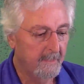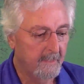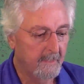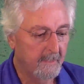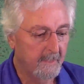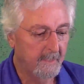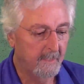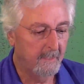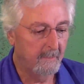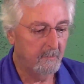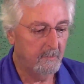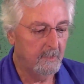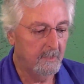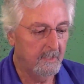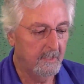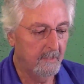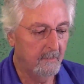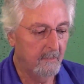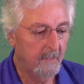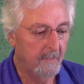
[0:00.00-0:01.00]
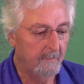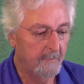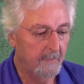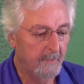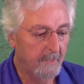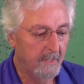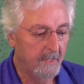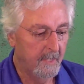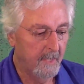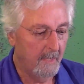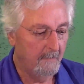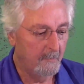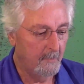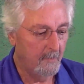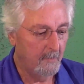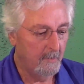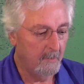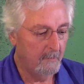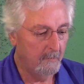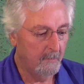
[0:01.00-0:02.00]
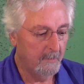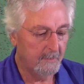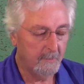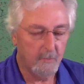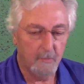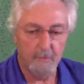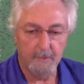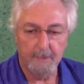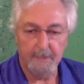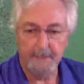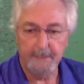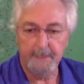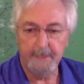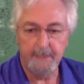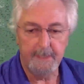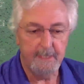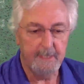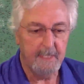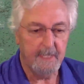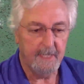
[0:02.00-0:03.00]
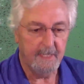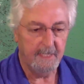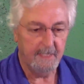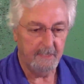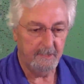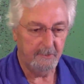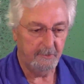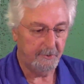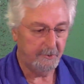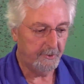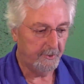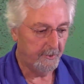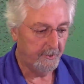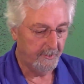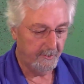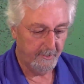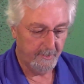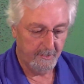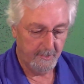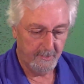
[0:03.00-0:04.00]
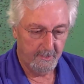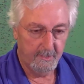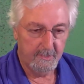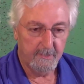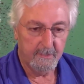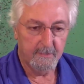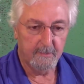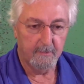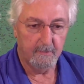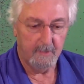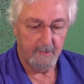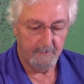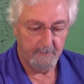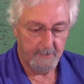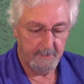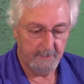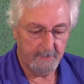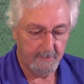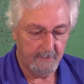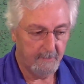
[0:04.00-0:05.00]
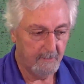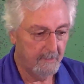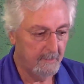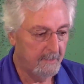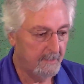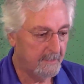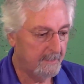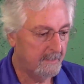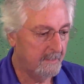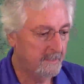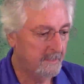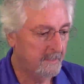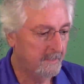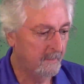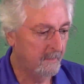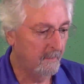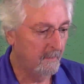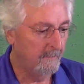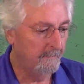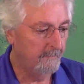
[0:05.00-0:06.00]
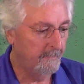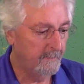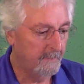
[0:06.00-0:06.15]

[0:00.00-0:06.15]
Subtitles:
it'll clear up. I'm going on what's called a key edge. So let me turn this off for a